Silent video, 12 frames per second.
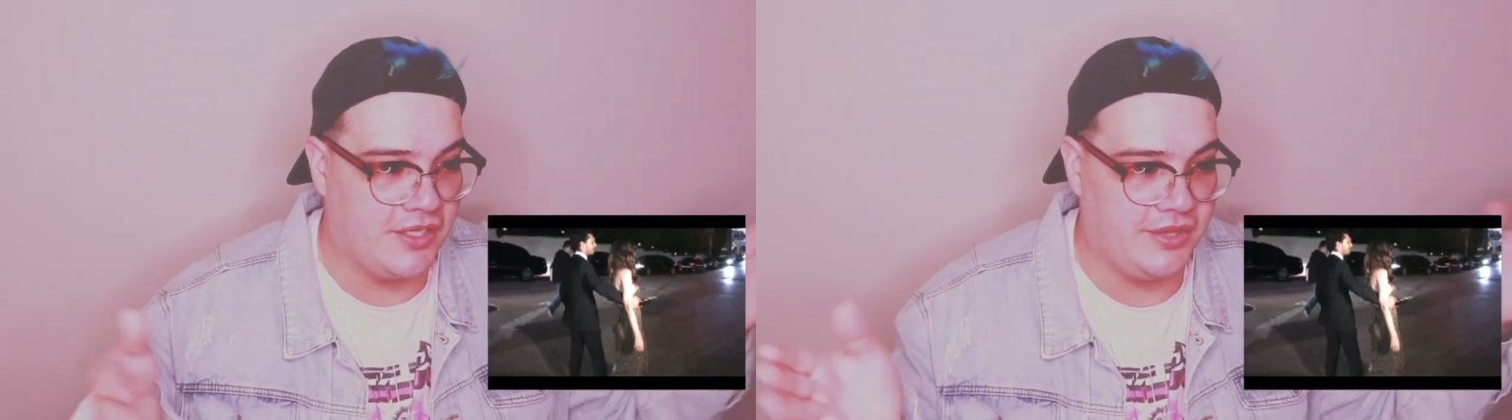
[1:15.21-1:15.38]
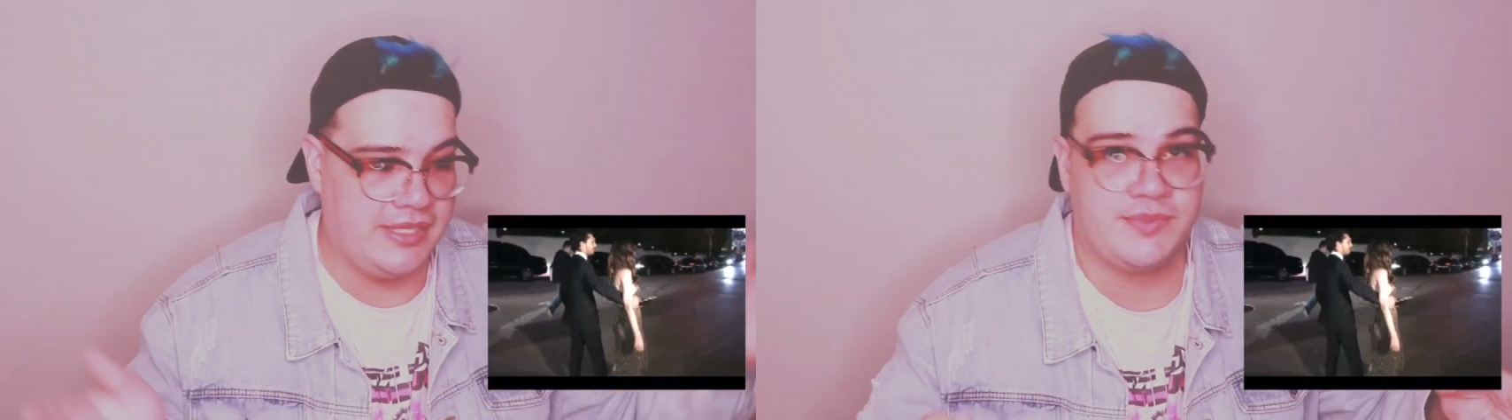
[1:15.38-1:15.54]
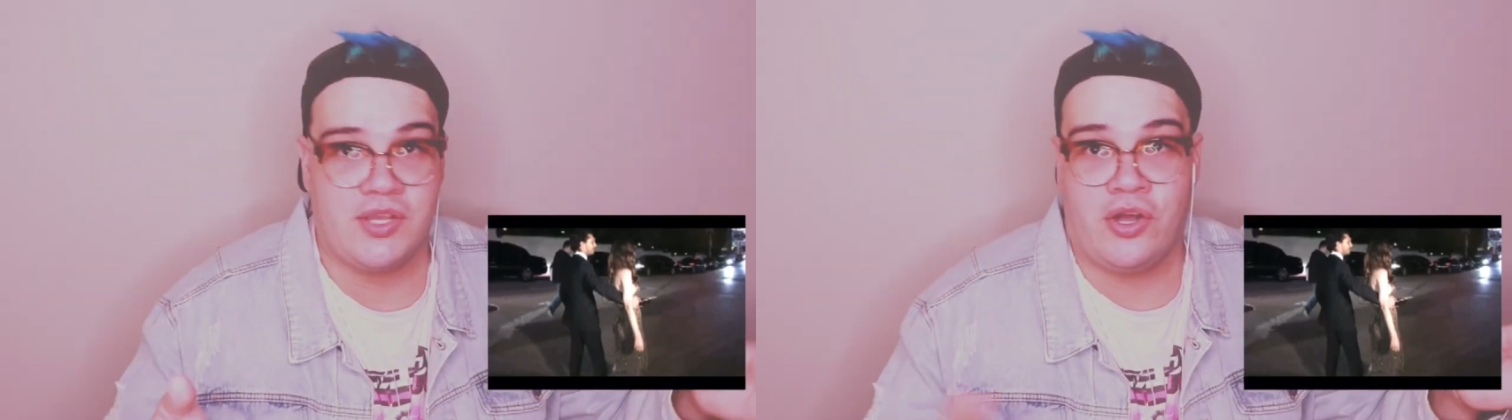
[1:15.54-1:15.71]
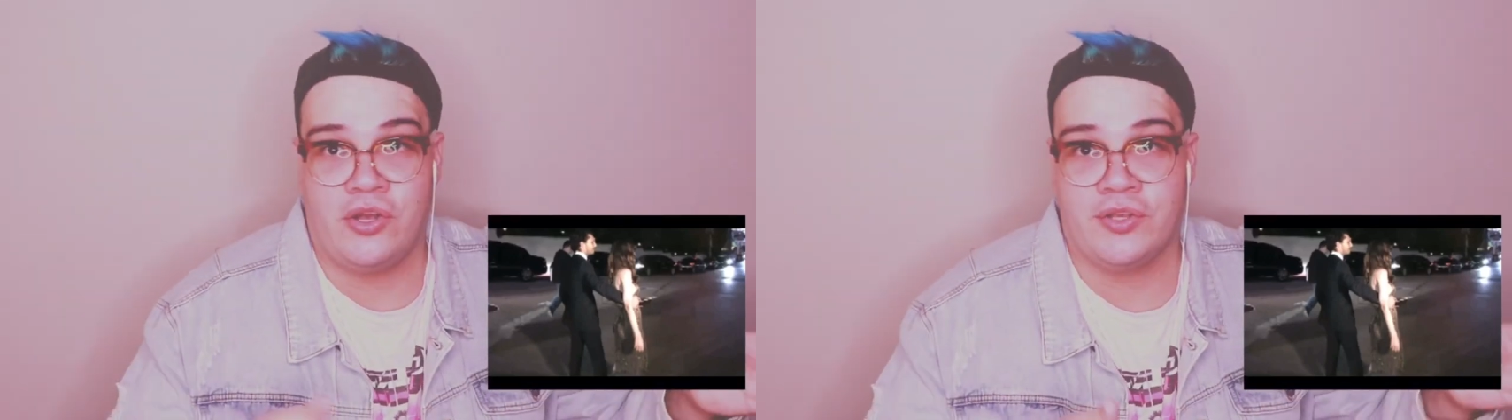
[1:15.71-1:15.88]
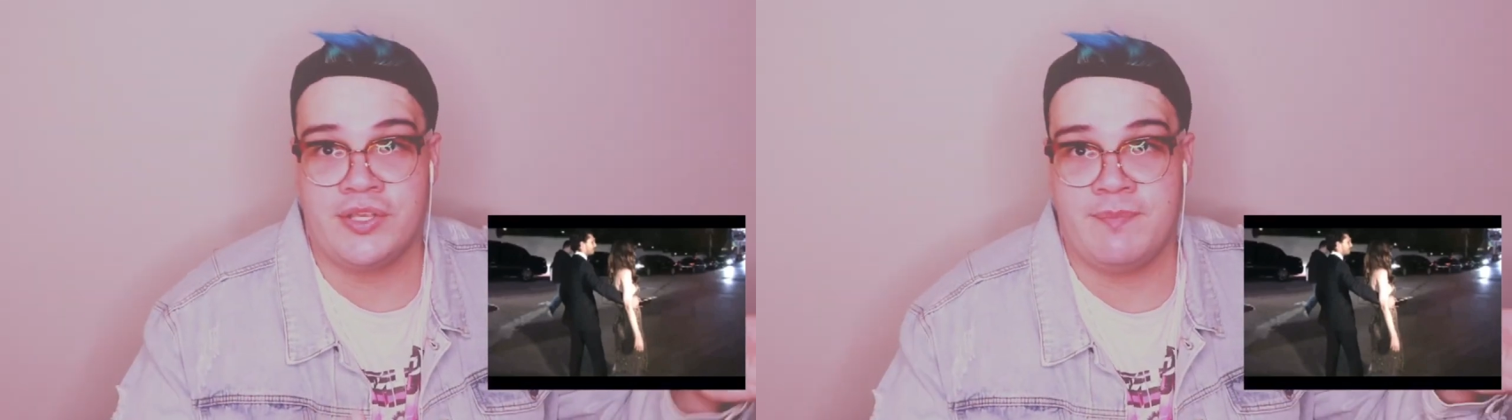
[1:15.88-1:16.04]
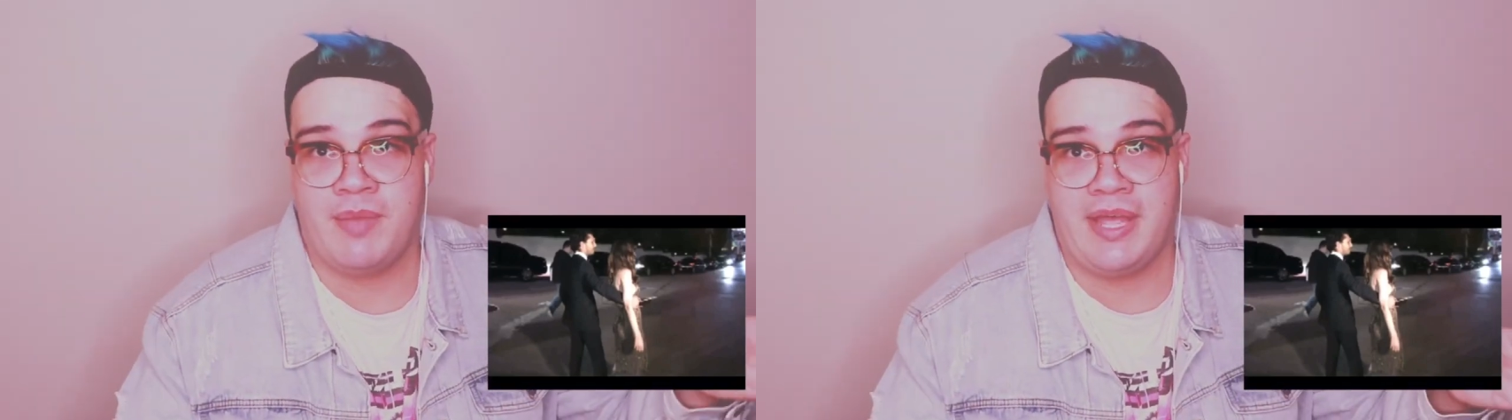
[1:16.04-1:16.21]
clips all
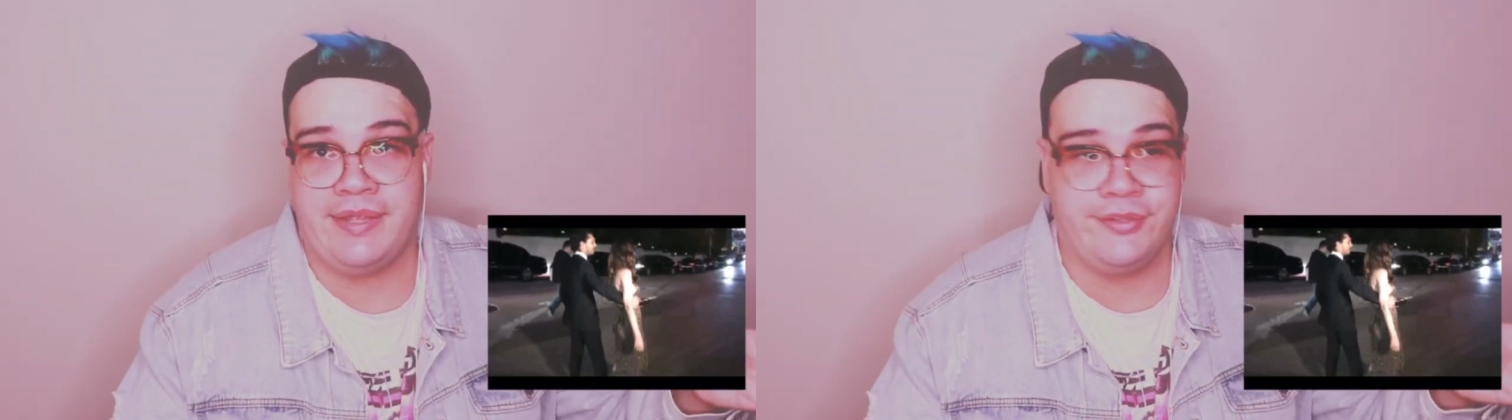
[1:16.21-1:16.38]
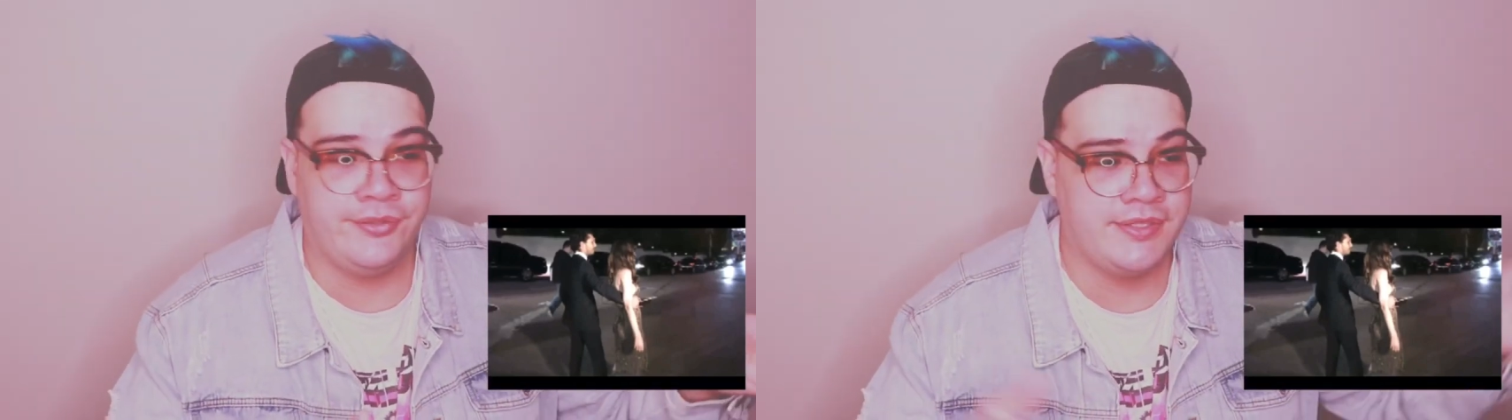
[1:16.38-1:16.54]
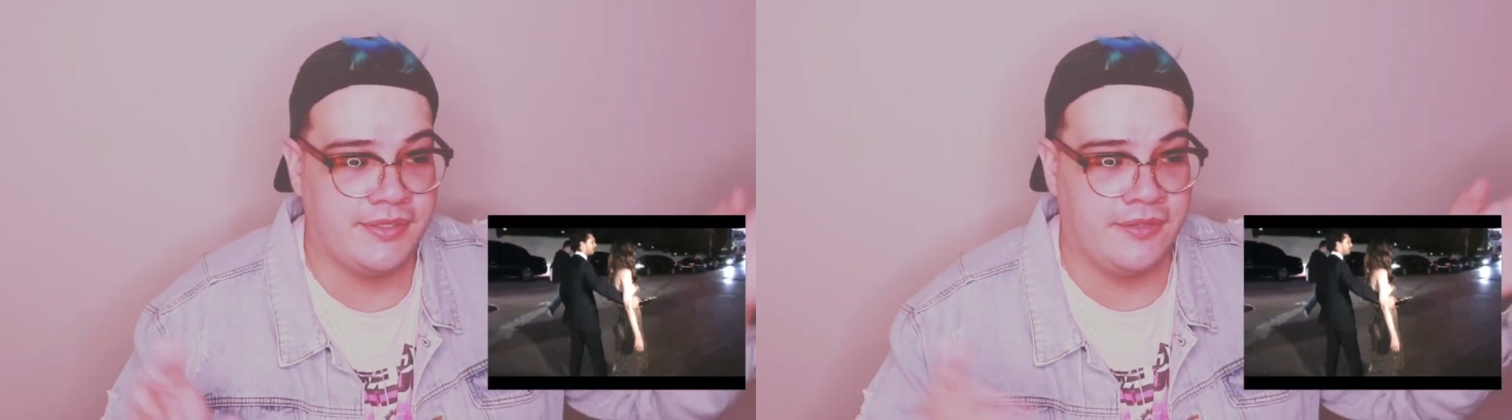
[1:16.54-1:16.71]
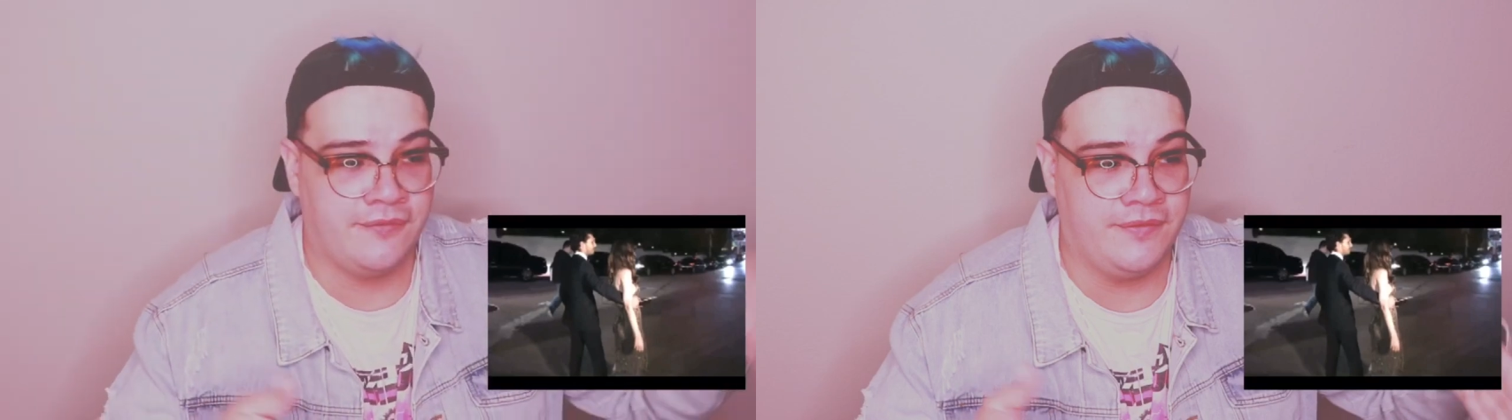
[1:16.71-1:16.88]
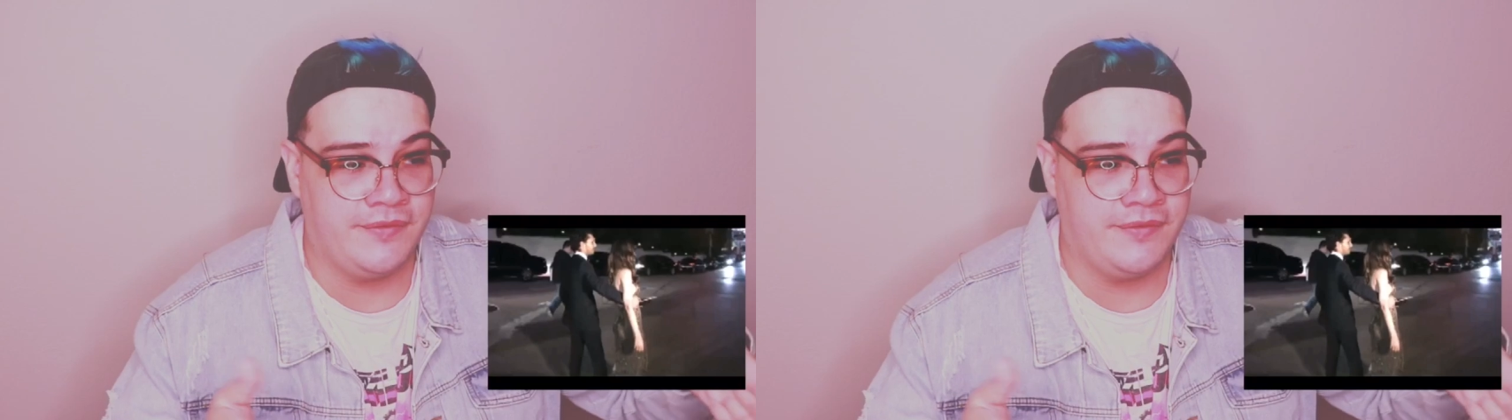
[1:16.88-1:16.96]
compiled of,